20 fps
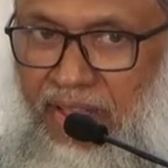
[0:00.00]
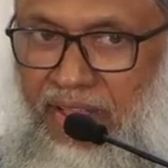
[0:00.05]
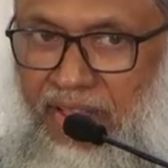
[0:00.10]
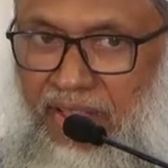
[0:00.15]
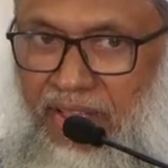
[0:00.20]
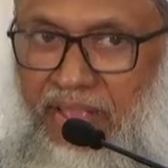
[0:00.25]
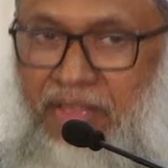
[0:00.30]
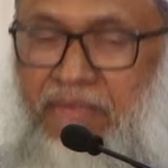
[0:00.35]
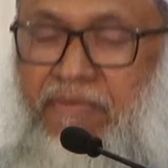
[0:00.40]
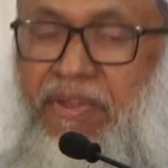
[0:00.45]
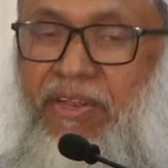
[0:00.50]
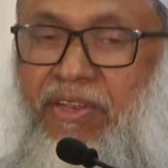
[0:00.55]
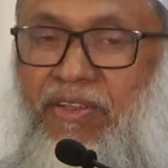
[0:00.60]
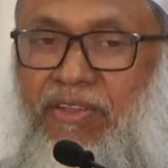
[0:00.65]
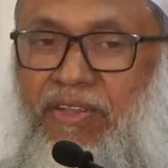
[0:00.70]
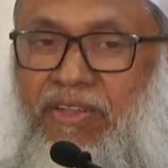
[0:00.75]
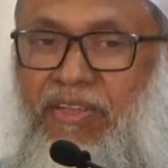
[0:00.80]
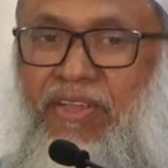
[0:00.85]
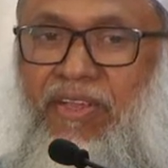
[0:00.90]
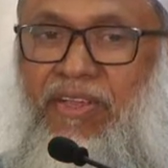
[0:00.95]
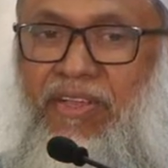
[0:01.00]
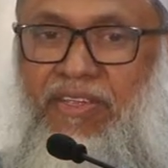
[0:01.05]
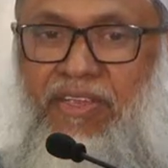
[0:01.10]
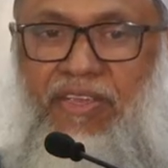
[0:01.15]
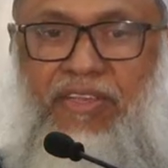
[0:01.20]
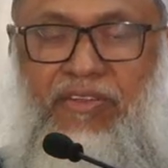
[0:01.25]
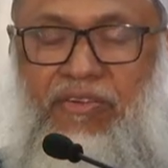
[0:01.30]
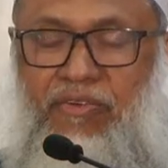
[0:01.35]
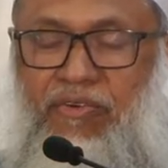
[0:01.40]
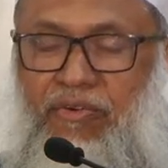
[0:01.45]
Even
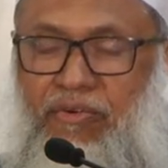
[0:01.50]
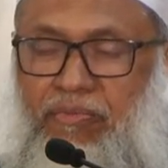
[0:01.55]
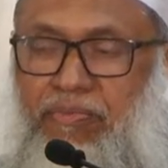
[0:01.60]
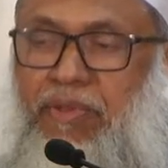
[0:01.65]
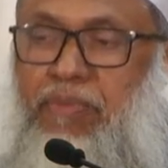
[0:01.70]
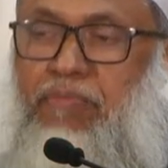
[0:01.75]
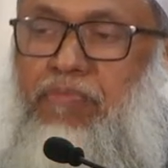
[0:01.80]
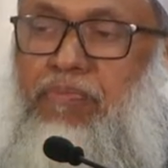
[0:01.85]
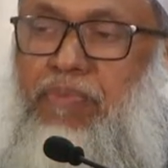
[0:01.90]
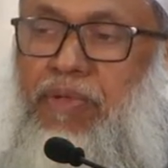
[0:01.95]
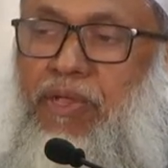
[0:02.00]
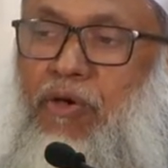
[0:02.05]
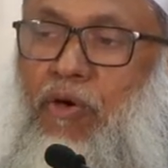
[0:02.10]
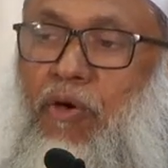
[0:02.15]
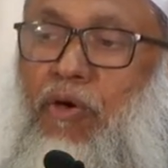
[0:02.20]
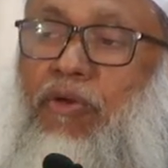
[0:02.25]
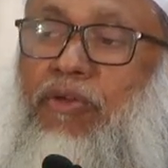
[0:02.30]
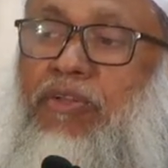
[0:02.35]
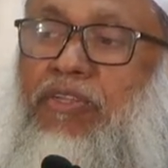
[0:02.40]
it could be beyond